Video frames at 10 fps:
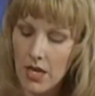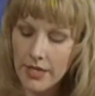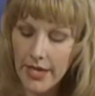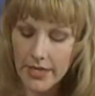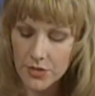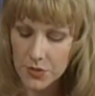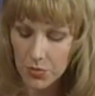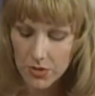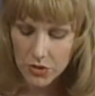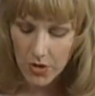again, just
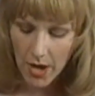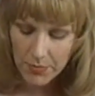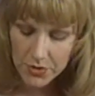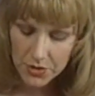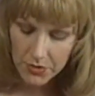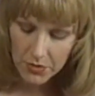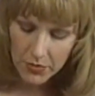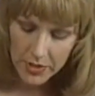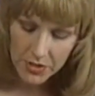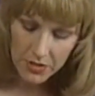put a drop or
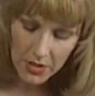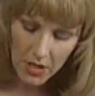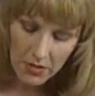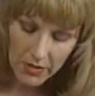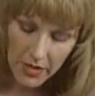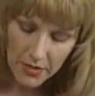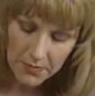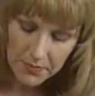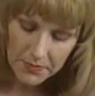two into the color cup.